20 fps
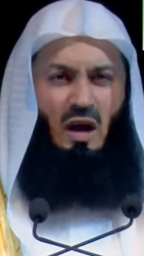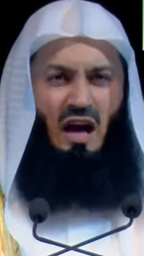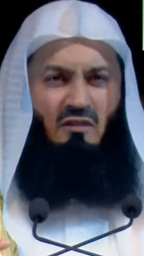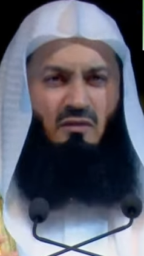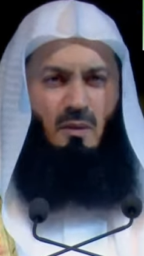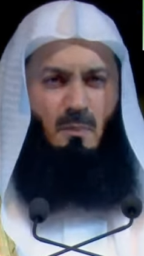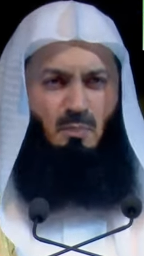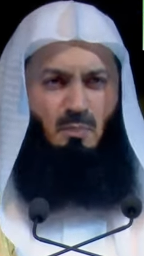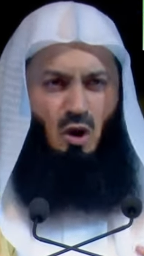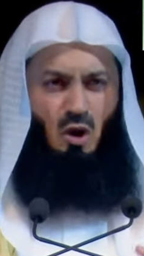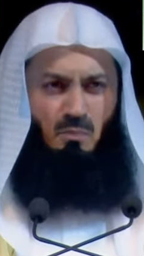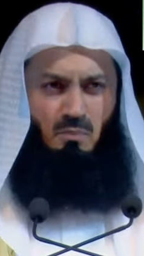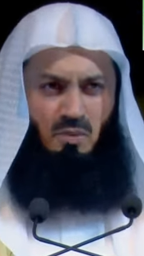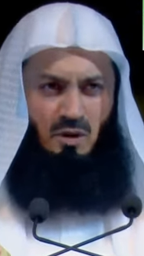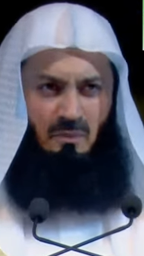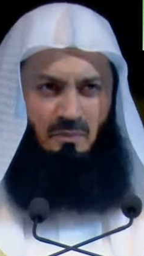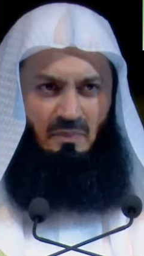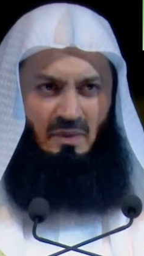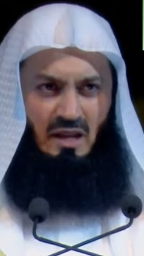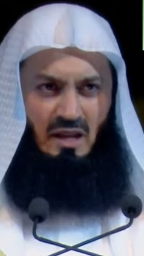you have a
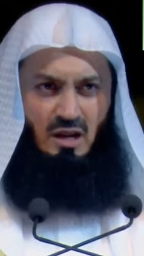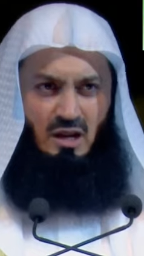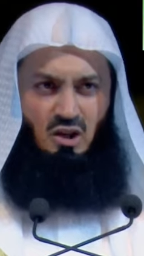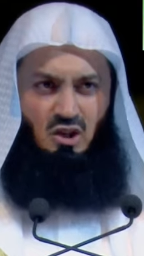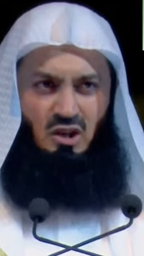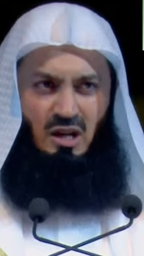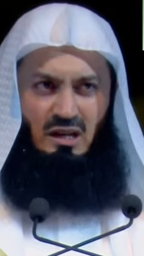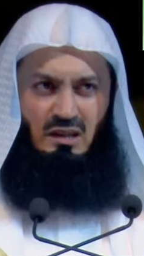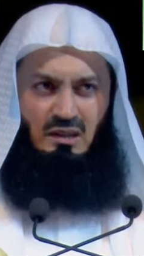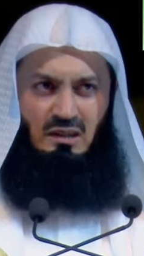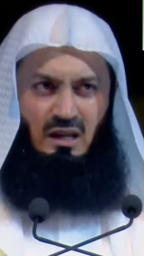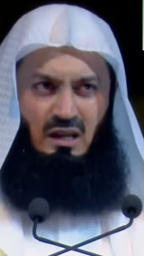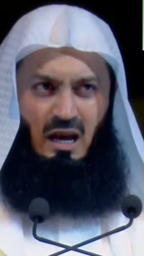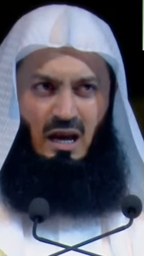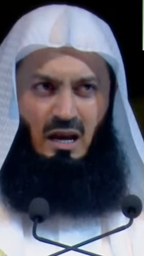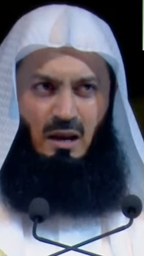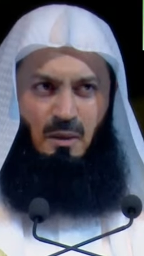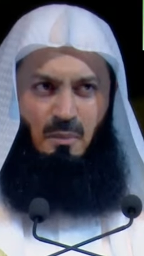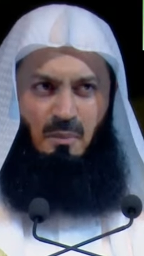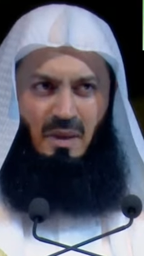problem.
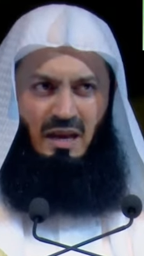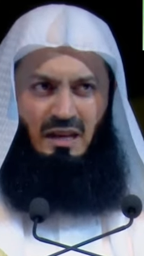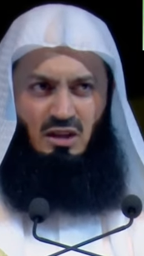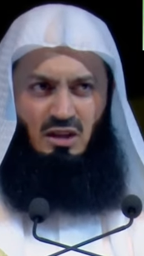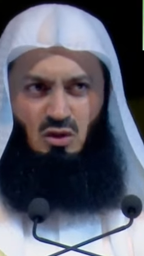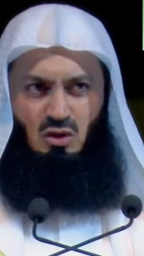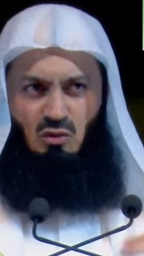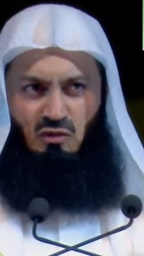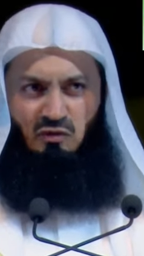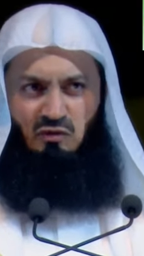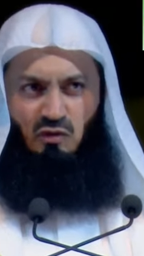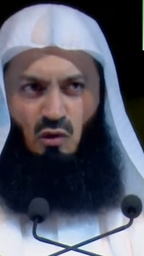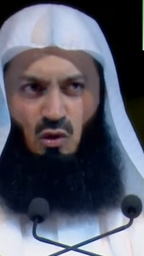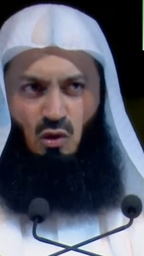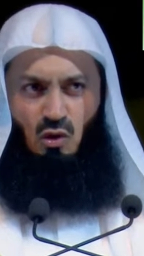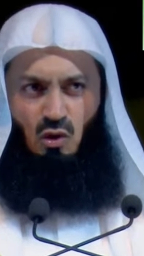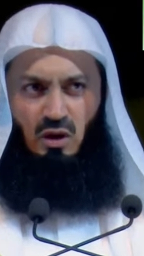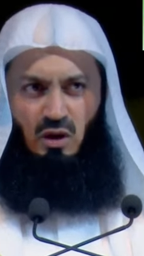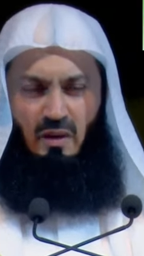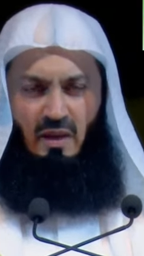Shaitan makes you
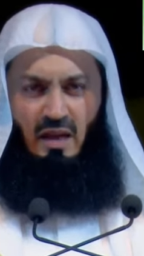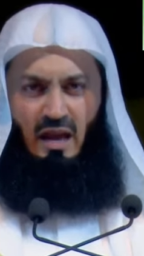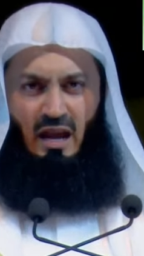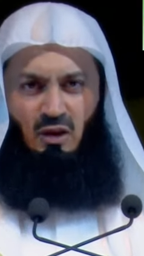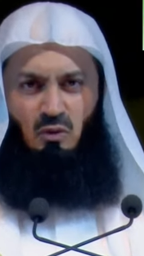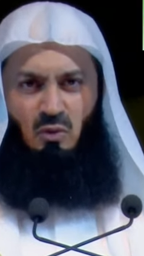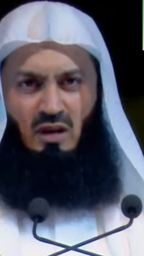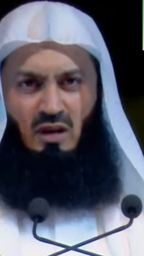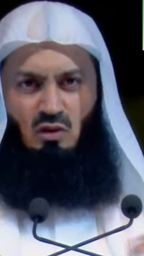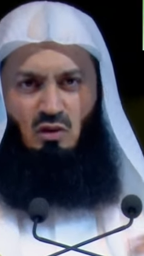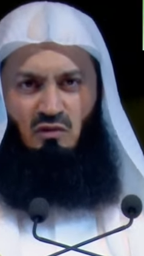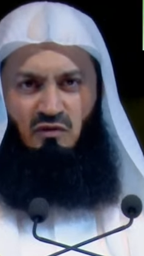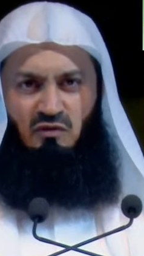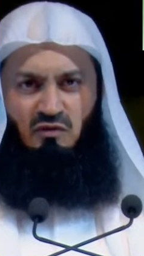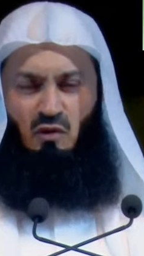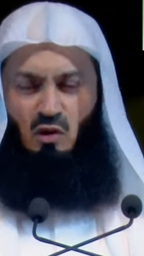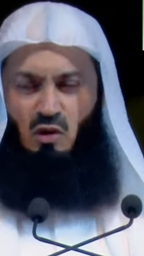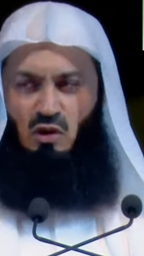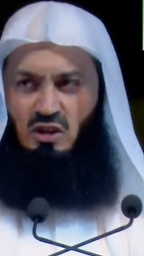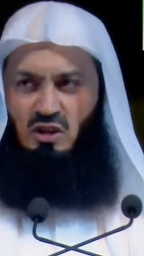fall, and when you
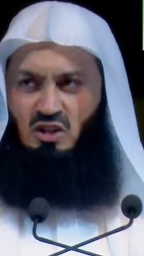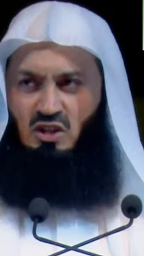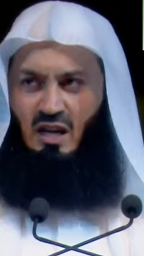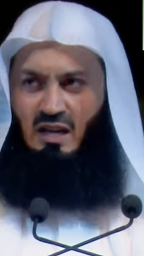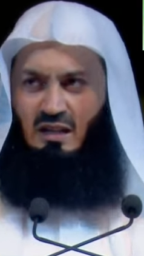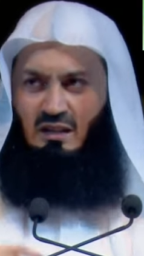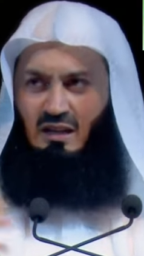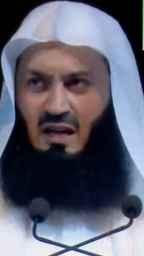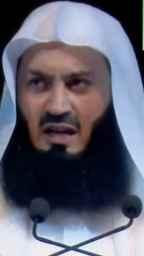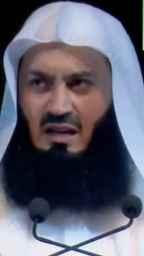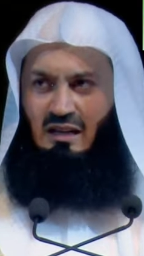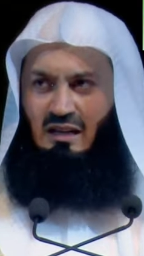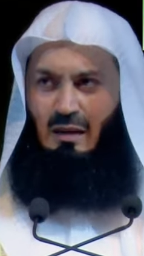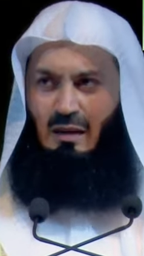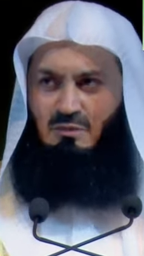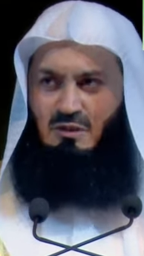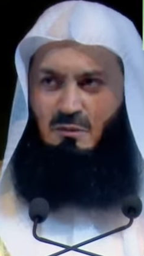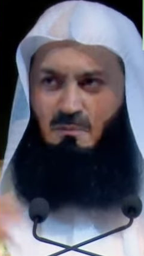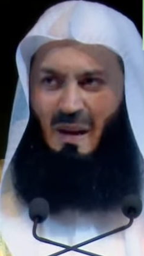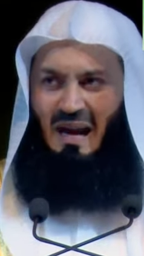fall, Shaitan
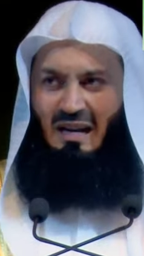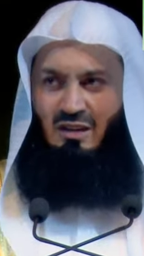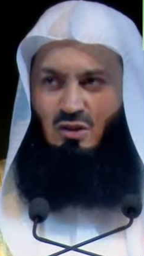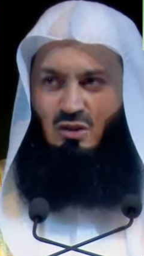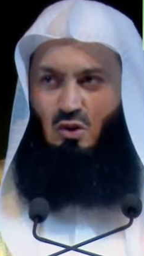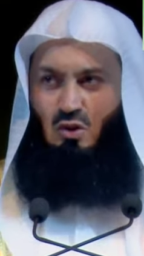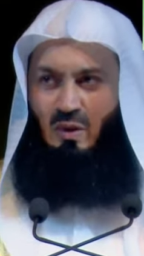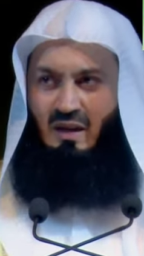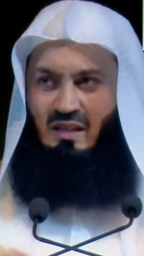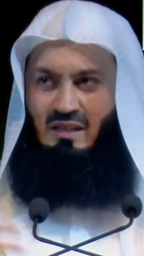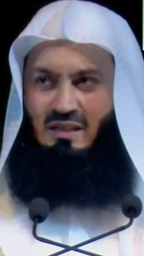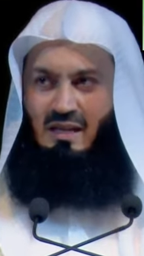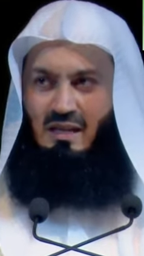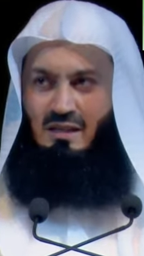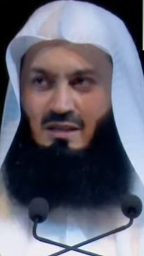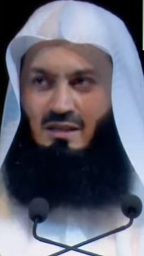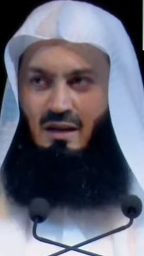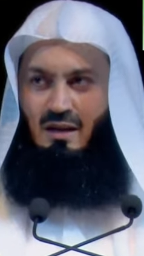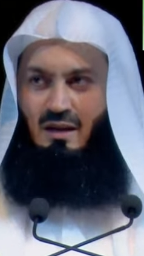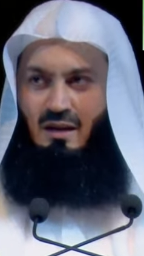comes back to you and
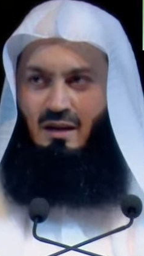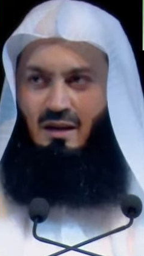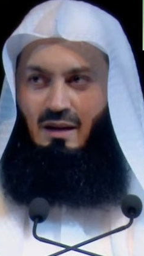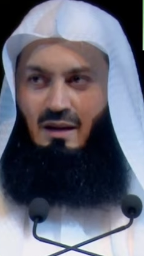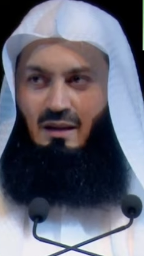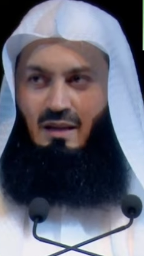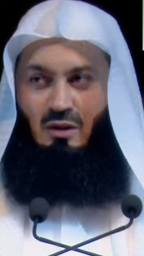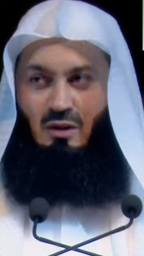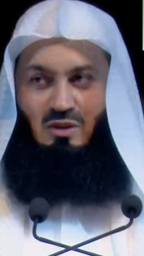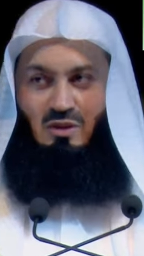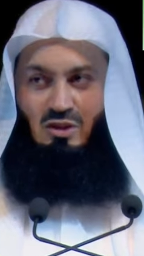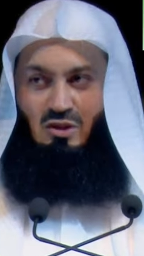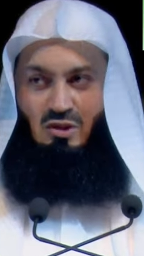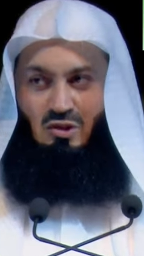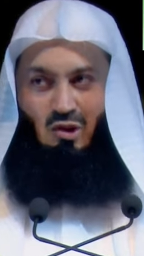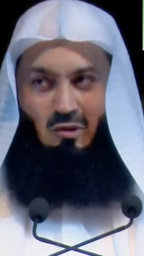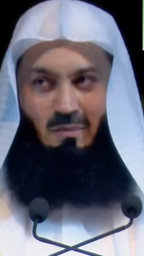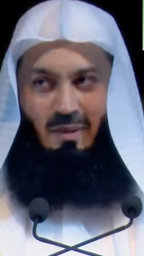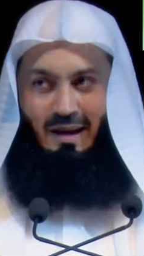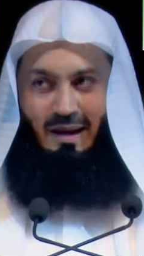says, that was
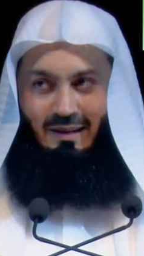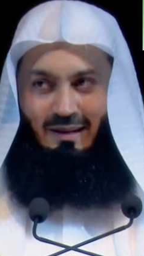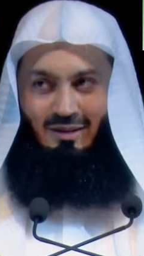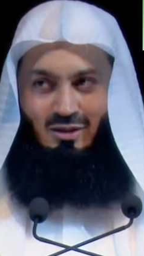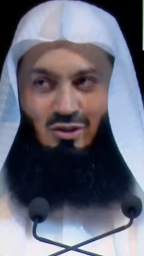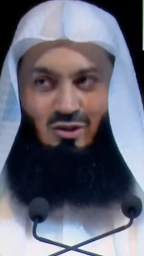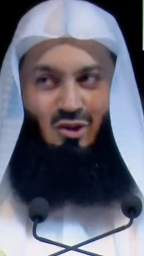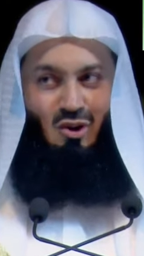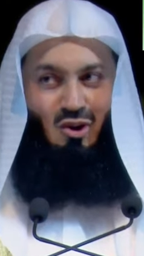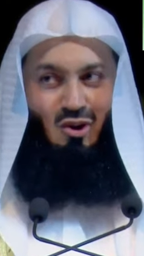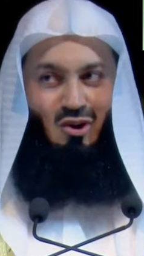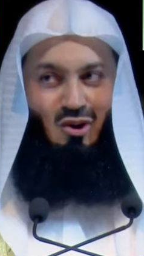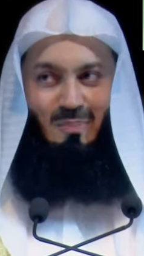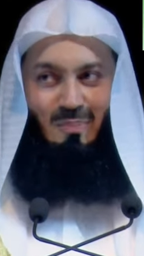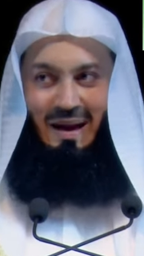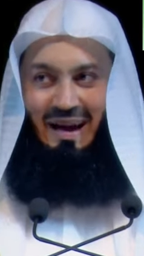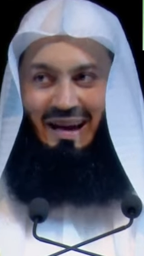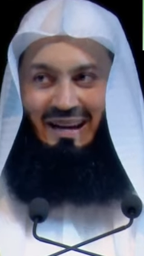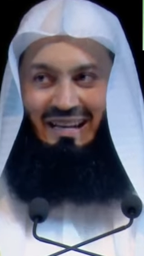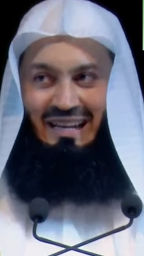so bad, so
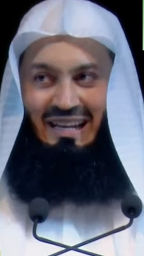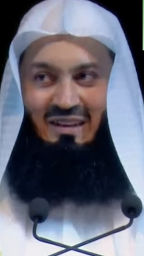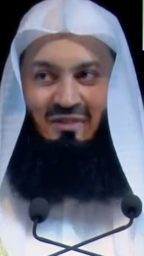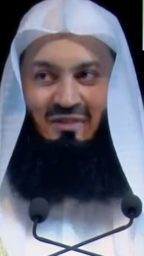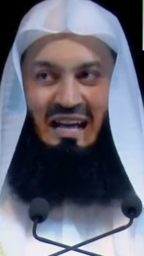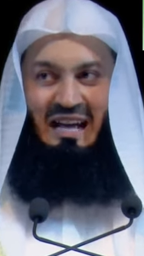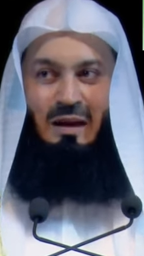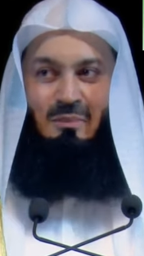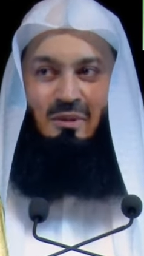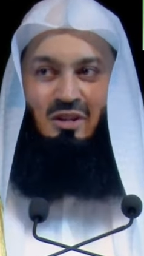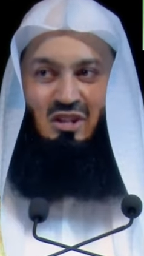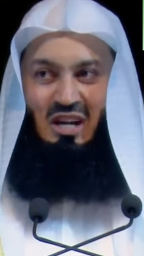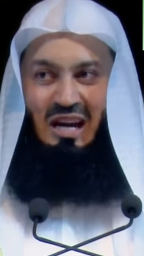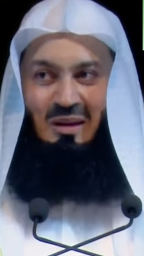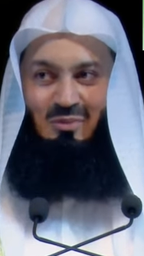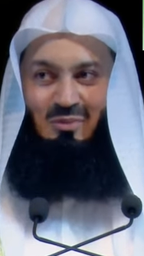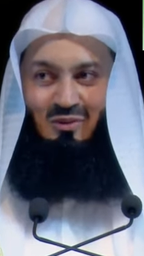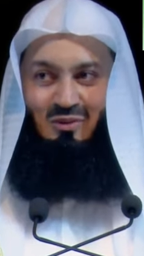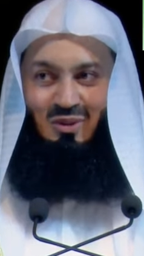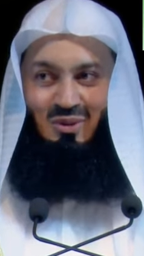bad. Even I'm
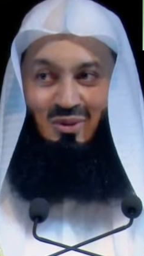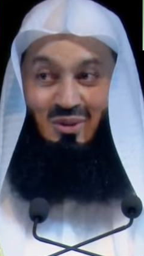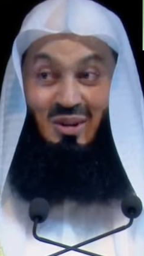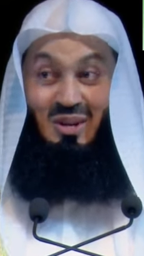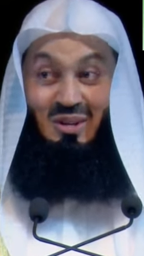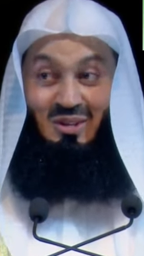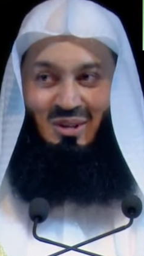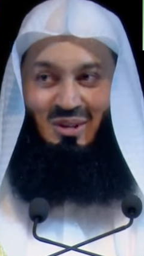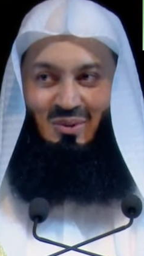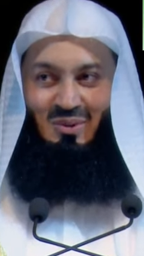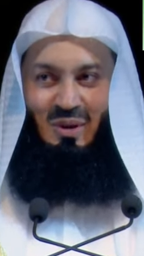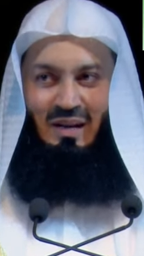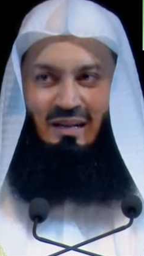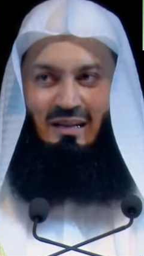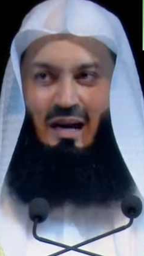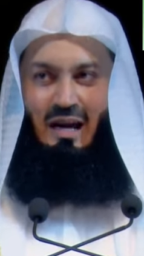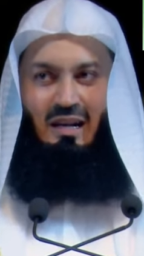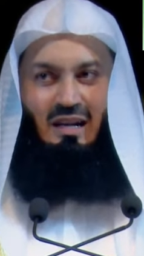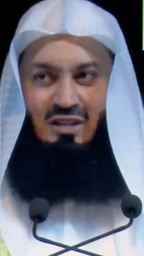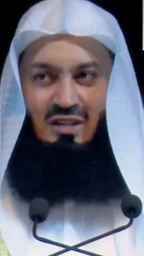ashamed of you. You know
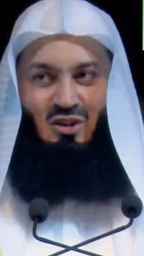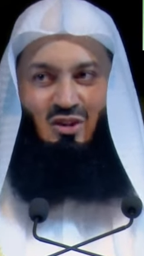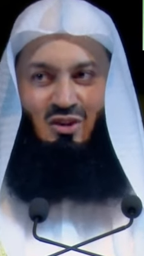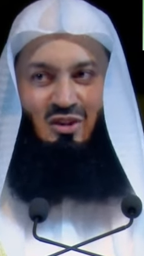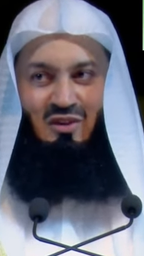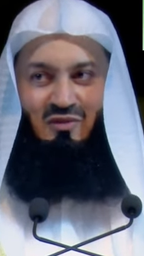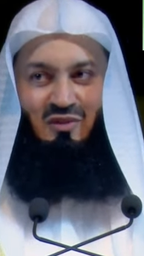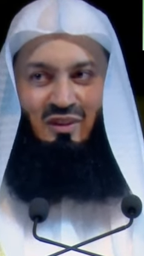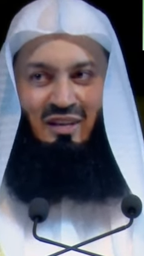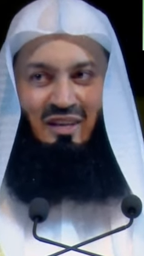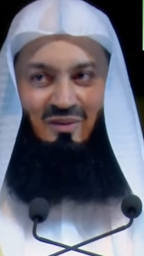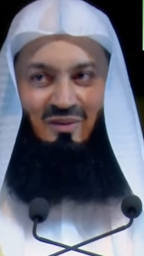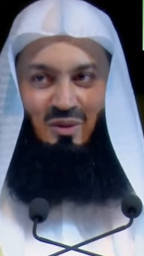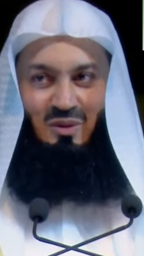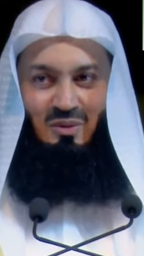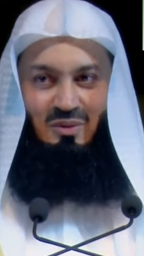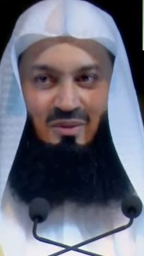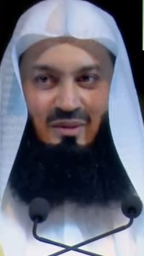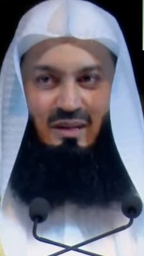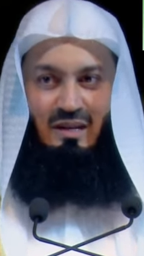what? Allah's not going to forgive you.